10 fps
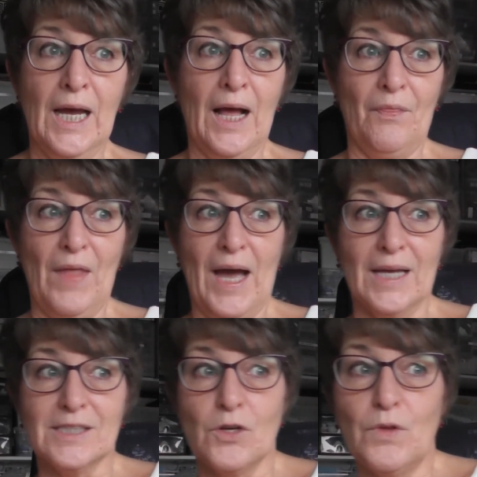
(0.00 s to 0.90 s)

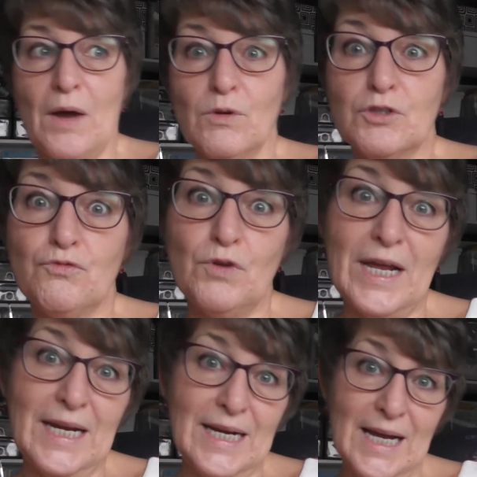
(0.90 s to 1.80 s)
that. So that was
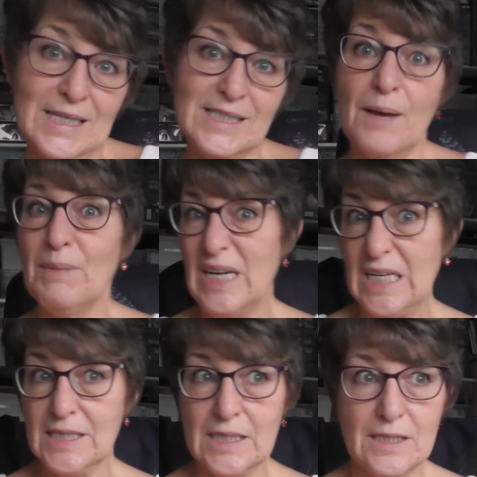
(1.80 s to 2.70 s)
really nice. And my
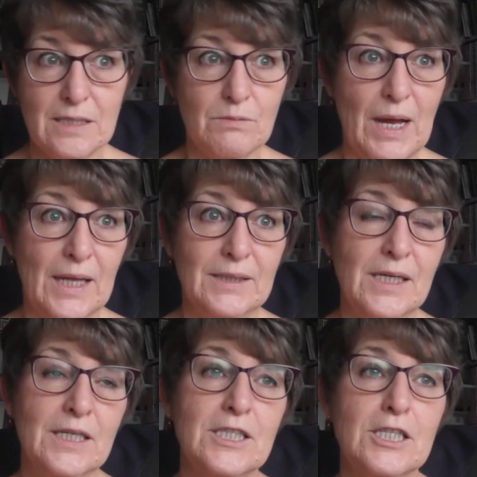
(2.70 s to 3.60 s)
nieces as well.
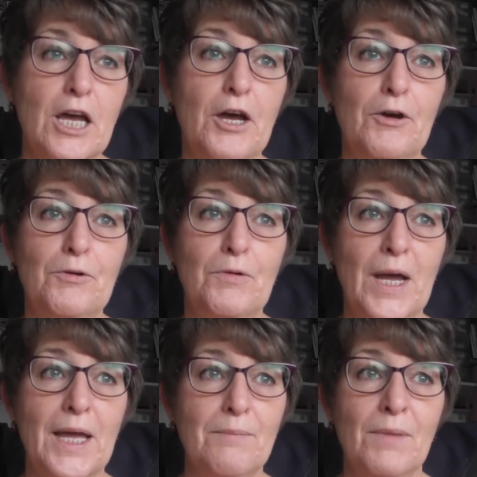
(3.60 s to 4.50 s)
So
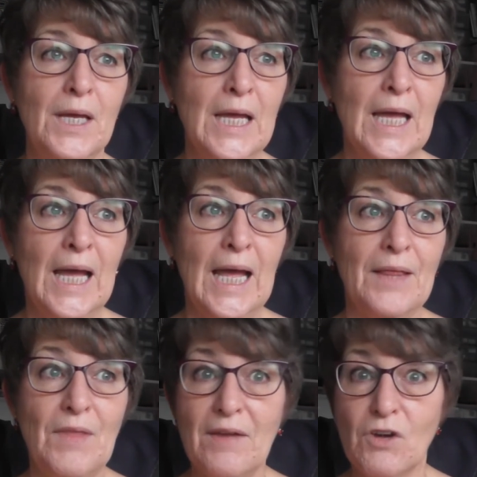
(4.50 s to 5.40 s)

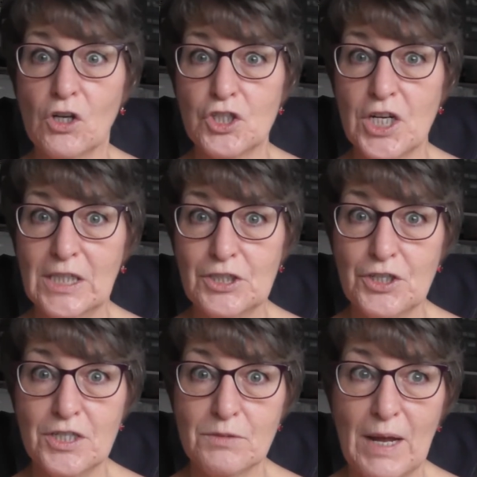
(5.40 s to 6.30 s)
and they've got
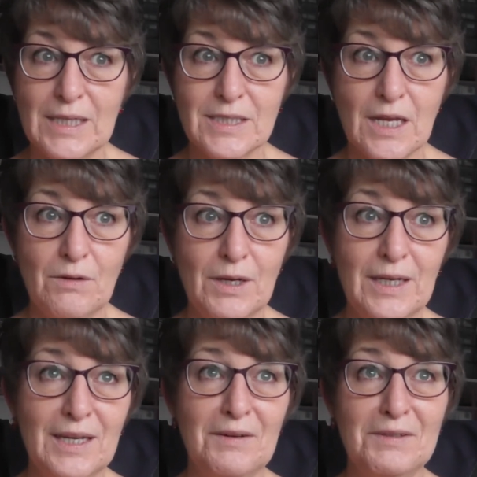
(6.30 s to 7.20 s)
children as well. So
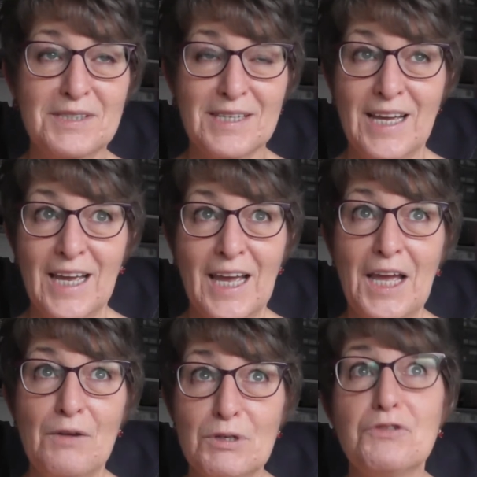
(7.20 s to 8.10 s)

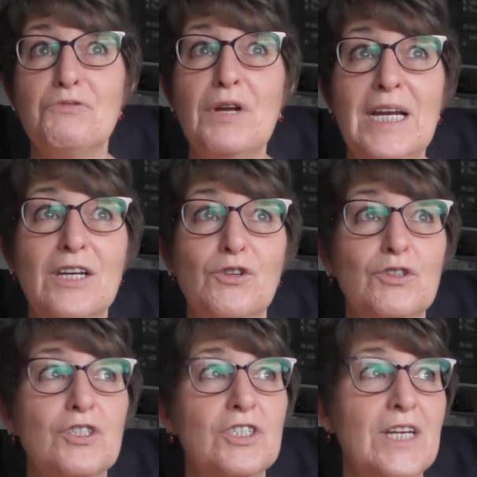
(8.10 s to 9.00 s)
it was a really
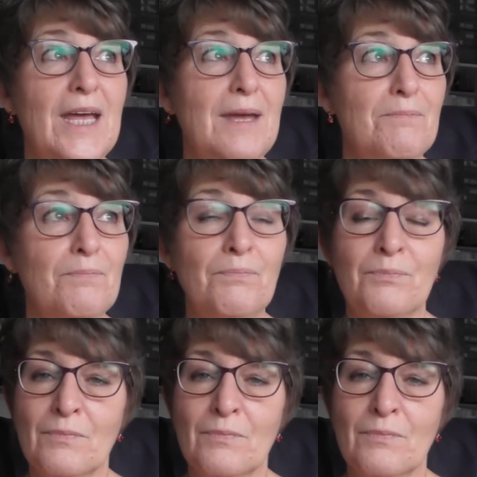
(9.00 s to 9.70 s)
good it